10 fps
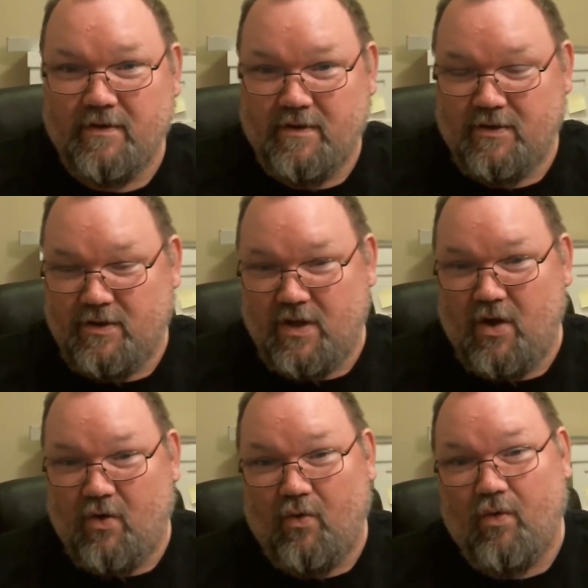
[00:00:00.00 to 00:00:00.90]

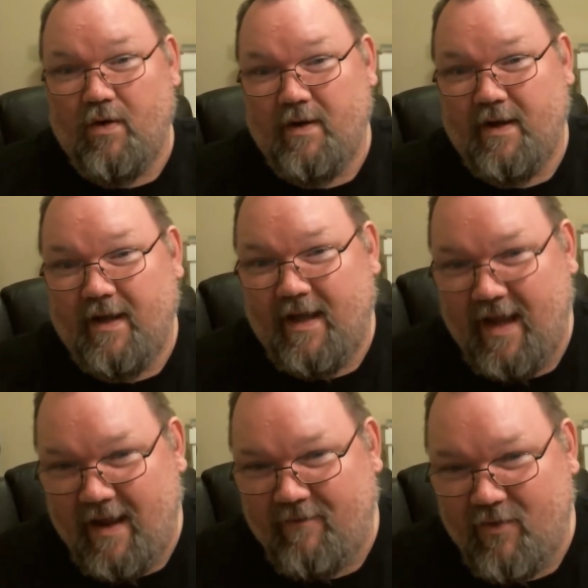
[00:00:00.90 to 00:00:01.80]
So
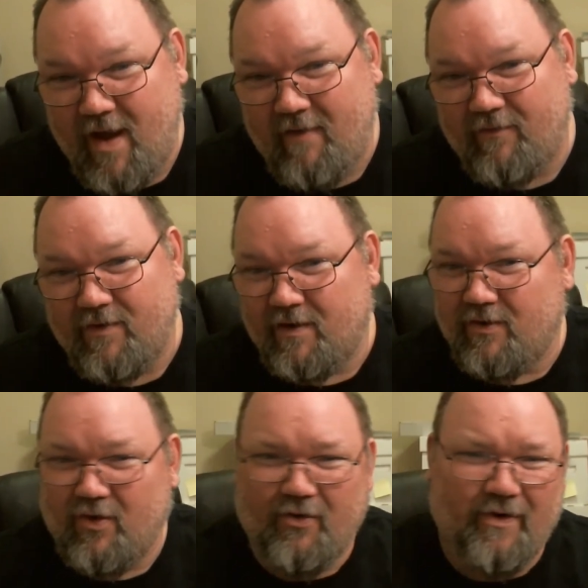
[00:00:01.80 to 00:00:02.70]
if you haven't done
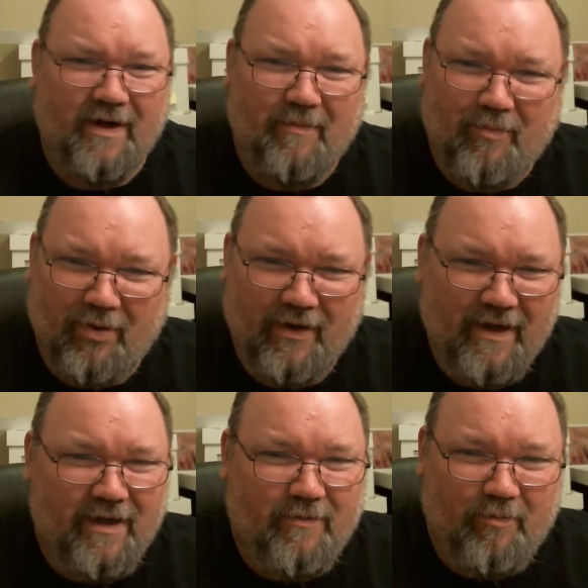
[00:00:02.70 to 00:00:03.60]
so already,
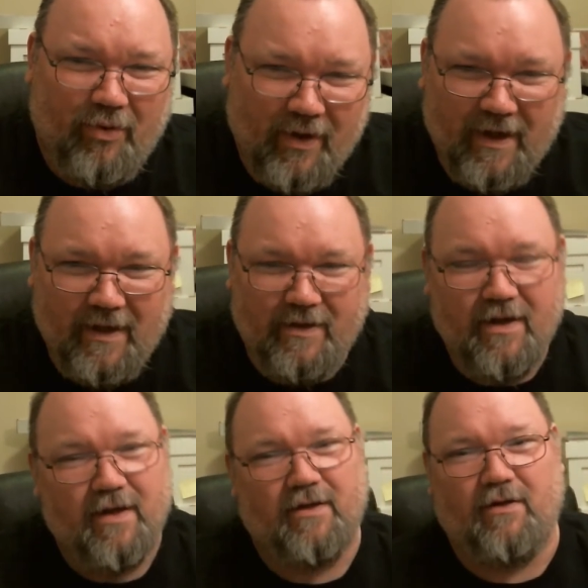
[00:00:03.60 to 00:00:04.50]
please, please
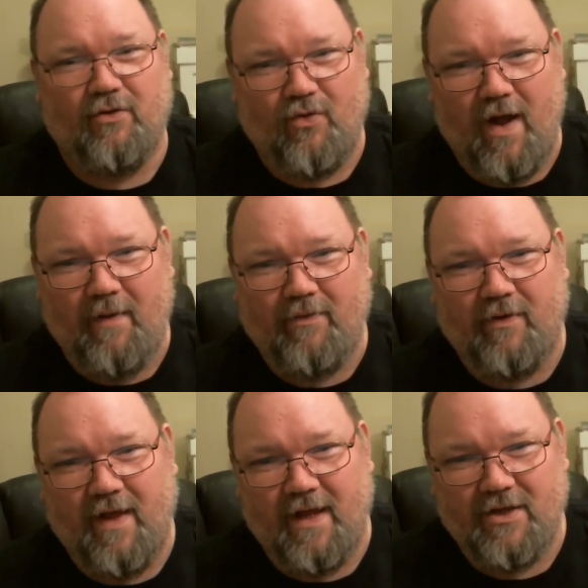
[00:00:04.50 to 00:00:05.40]
subscribe to
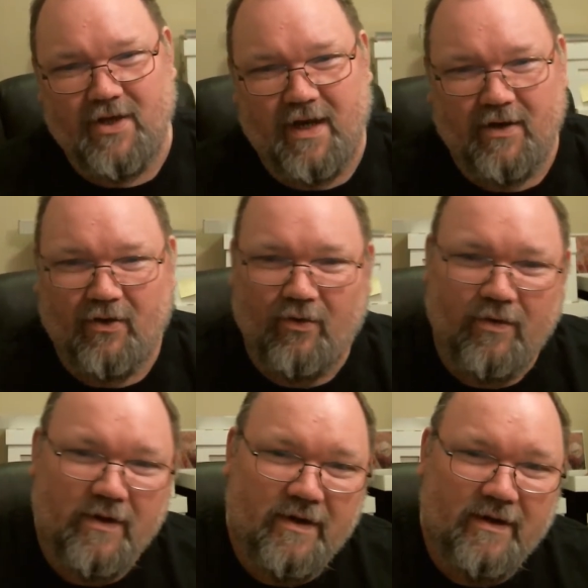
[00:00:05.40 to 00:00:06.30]
that channel.
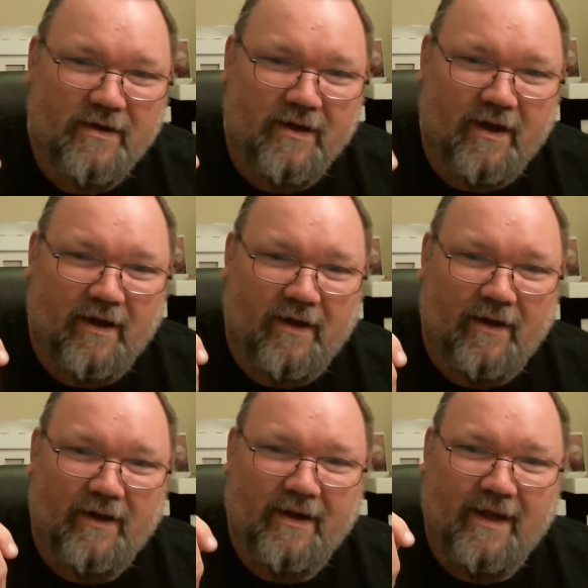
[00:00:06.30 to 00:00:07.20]

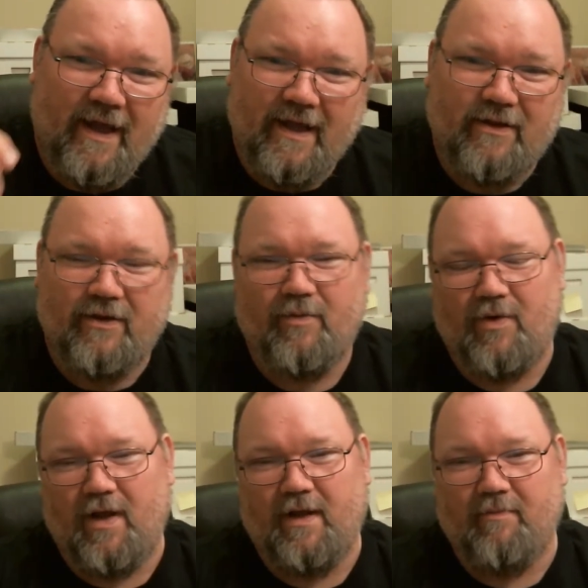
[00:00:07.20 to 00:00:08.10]
Hit some
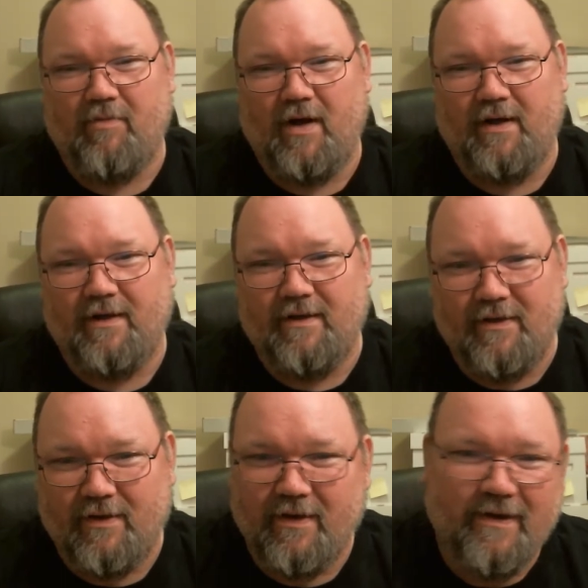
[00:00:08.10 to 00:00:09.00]
like
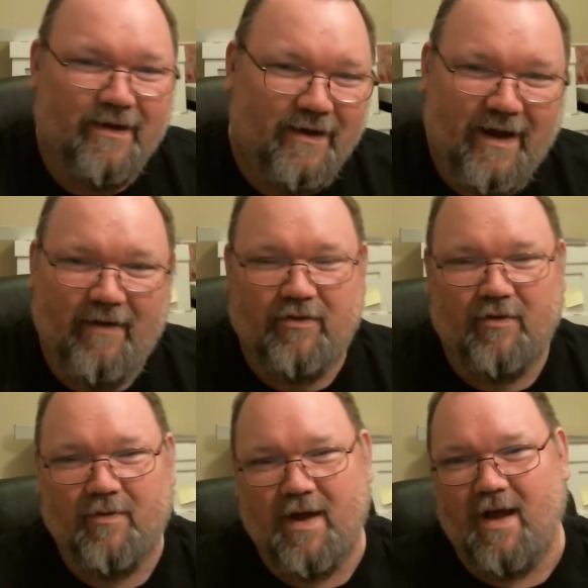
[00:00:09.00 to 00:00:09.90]
buttons, leave
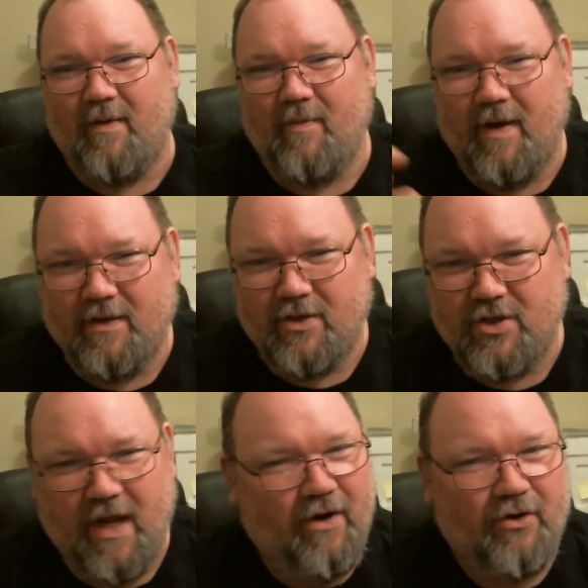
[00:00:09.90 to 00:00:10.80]
some comments,
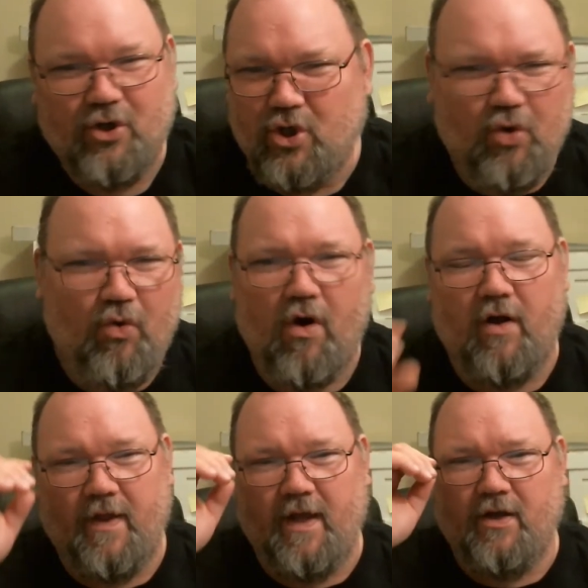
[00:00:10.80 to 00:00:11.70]
share, do all
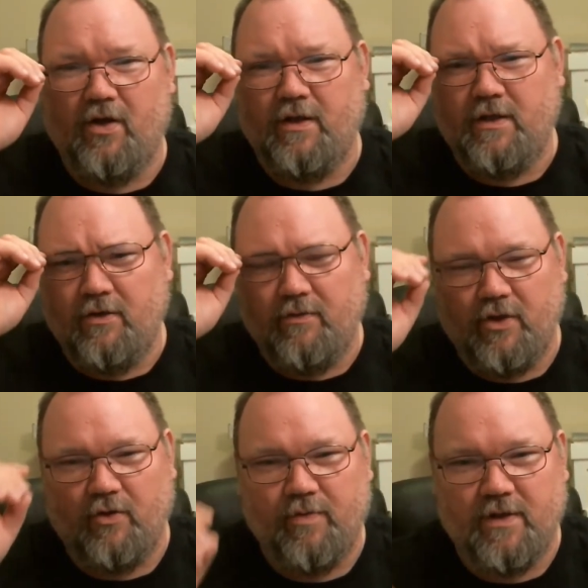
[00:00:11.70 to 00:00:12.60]
that good
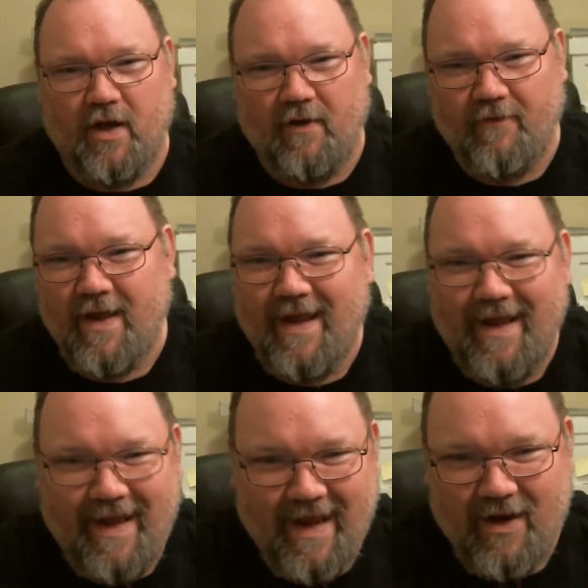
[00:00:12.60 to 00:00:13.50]
YouTube stuff.
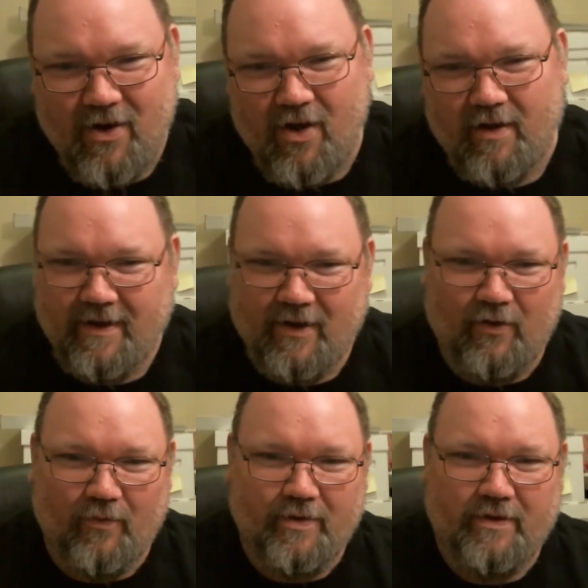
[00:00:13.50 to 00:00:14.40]
It all
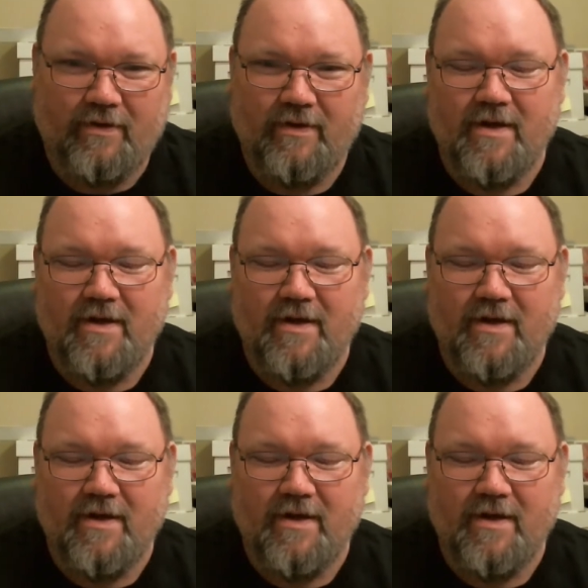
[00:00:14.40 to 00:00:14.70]
helps.